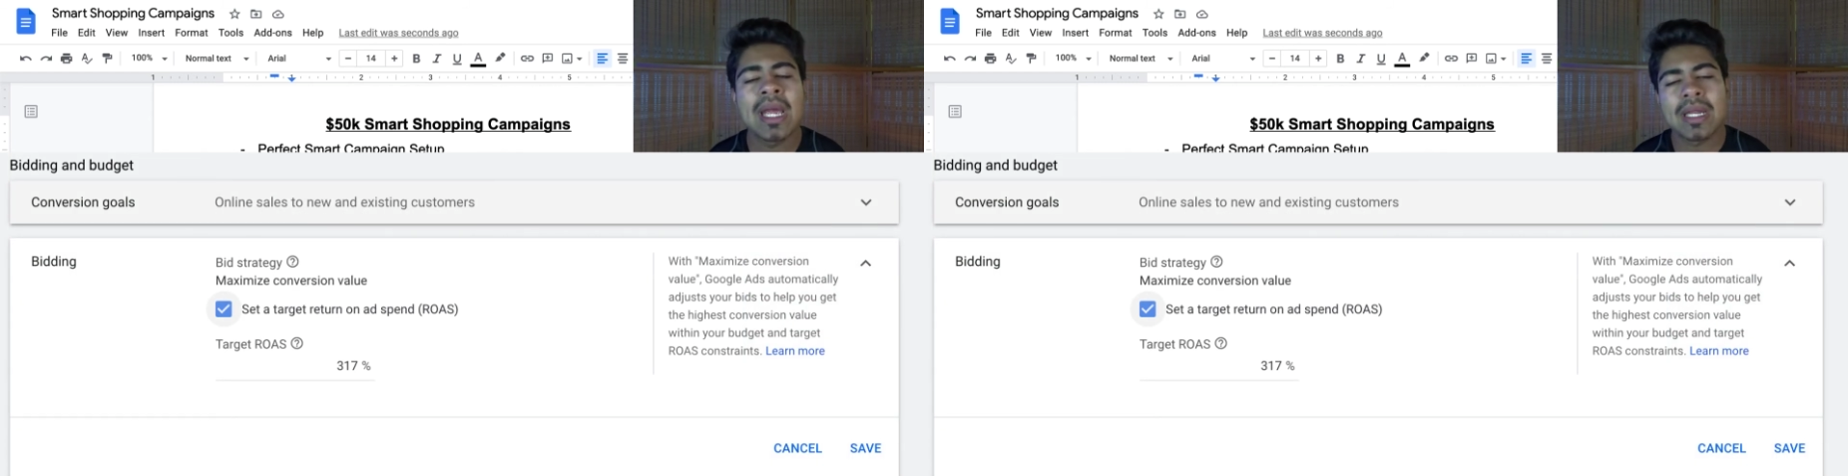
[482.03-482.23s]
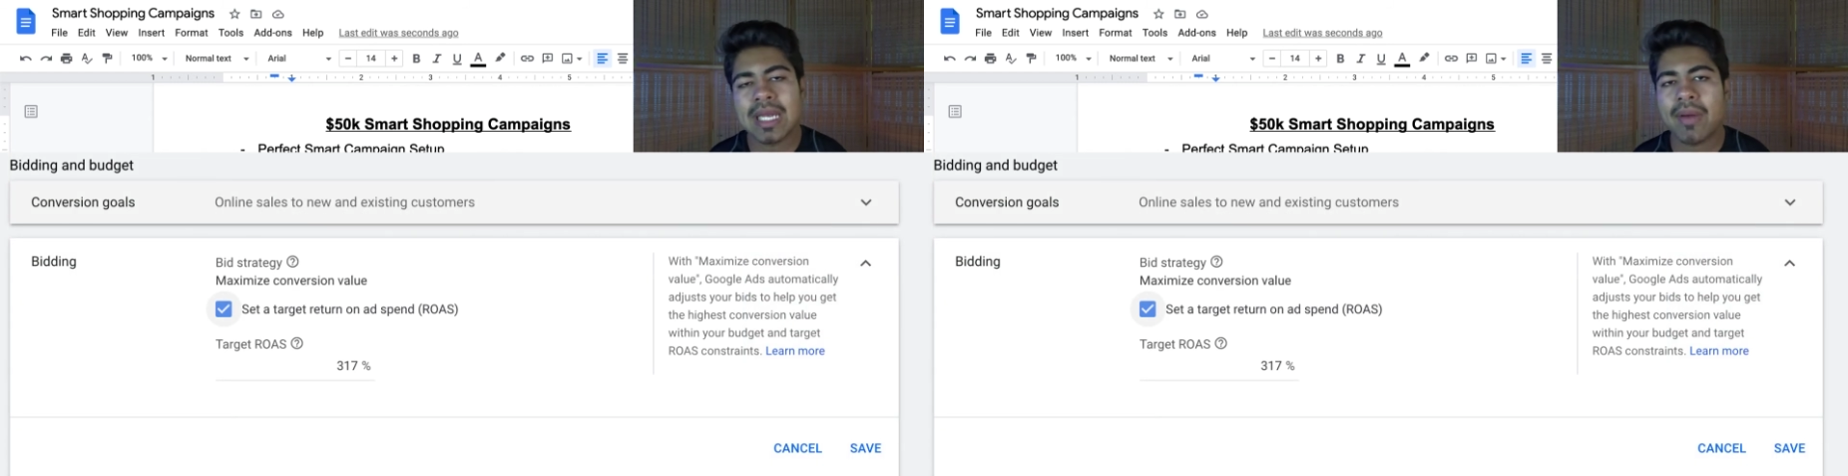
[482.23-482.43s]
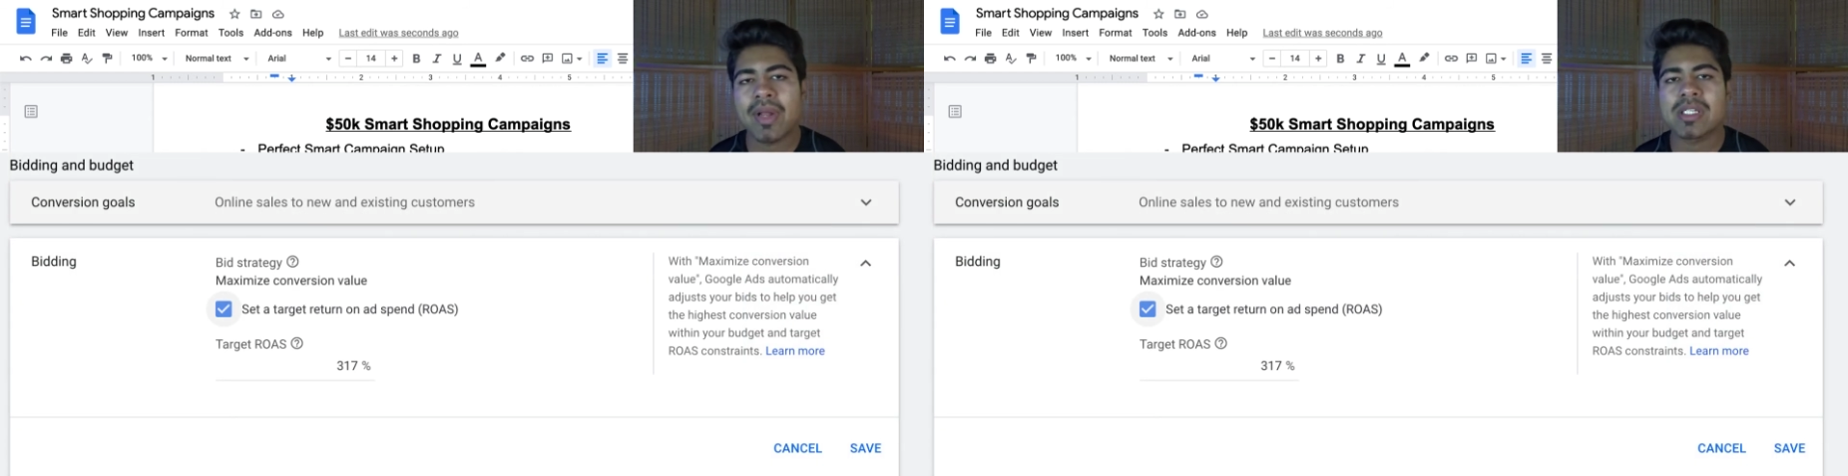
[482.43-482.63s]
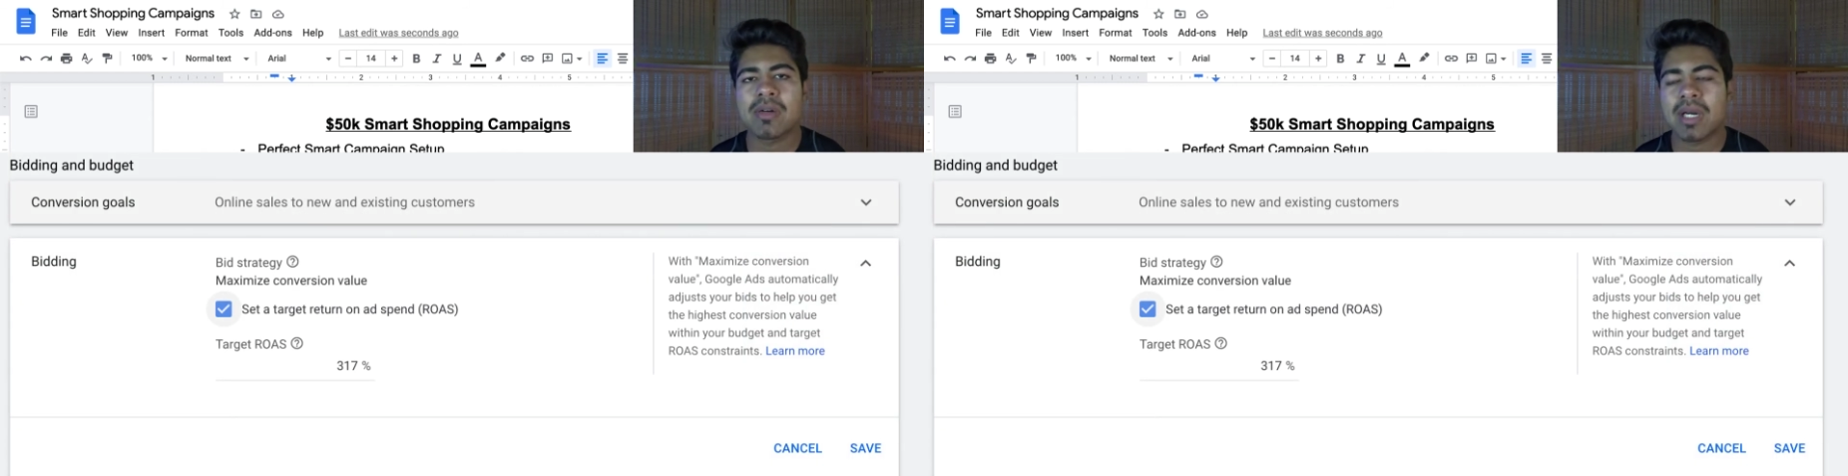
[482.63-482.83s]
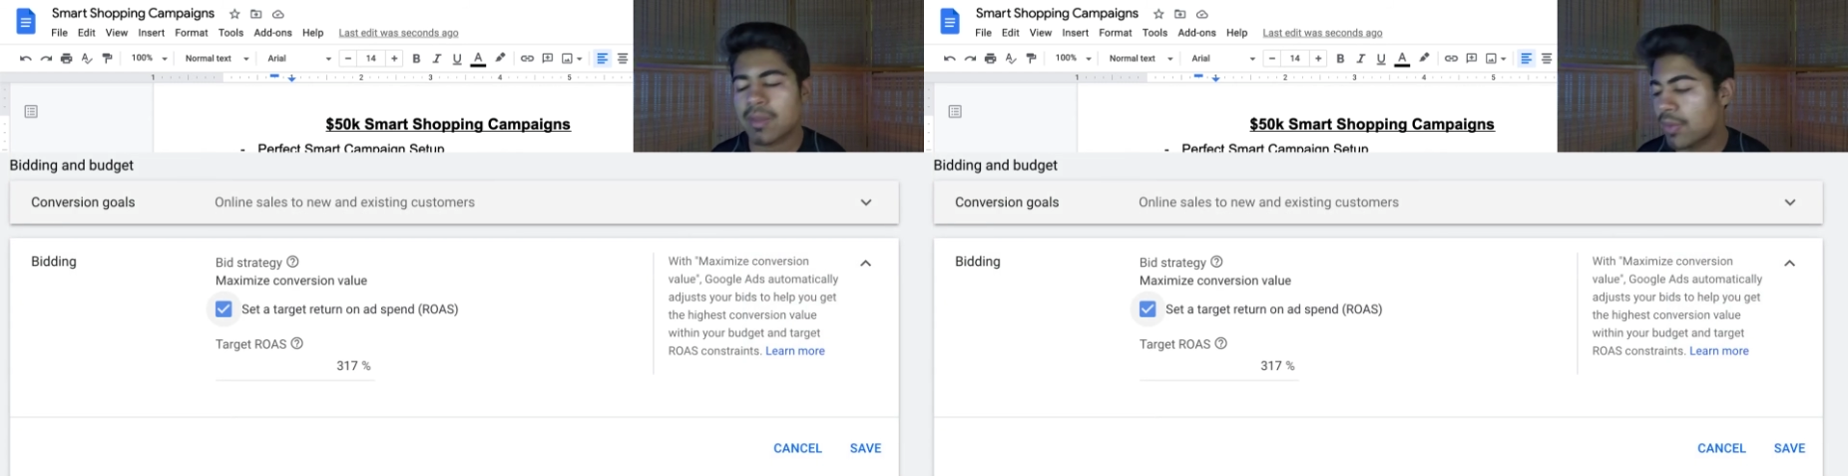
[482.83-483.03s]
nowadays I
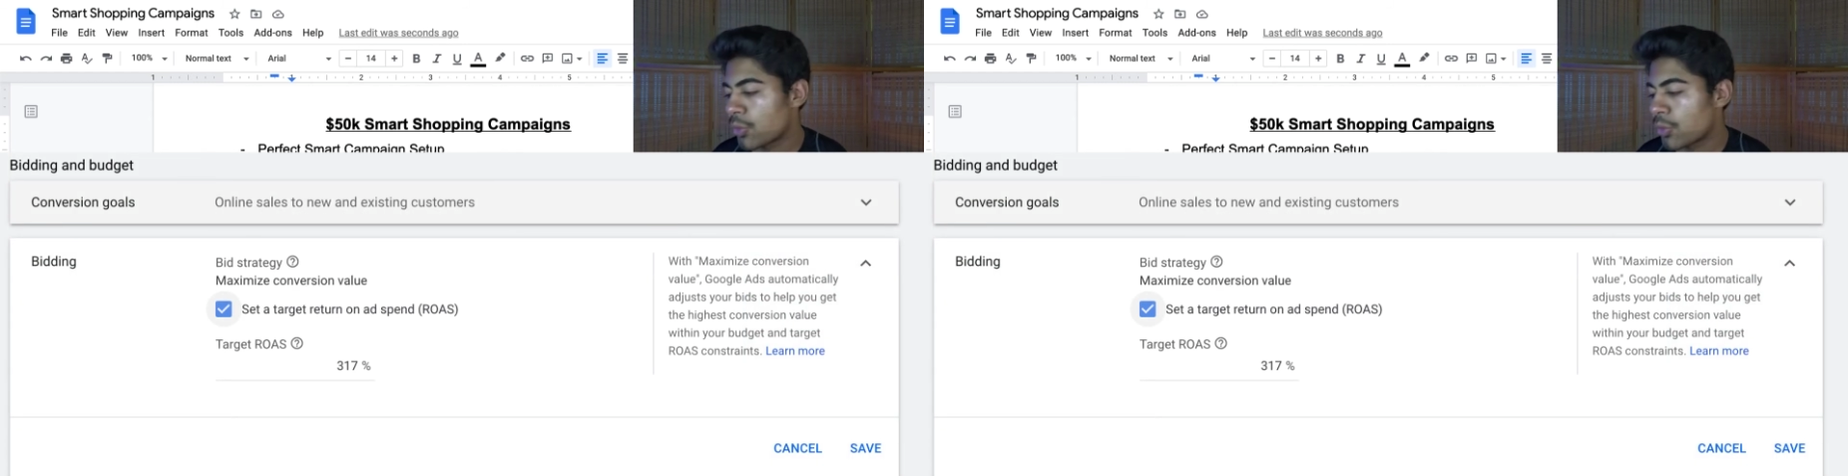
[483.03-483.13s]
recommend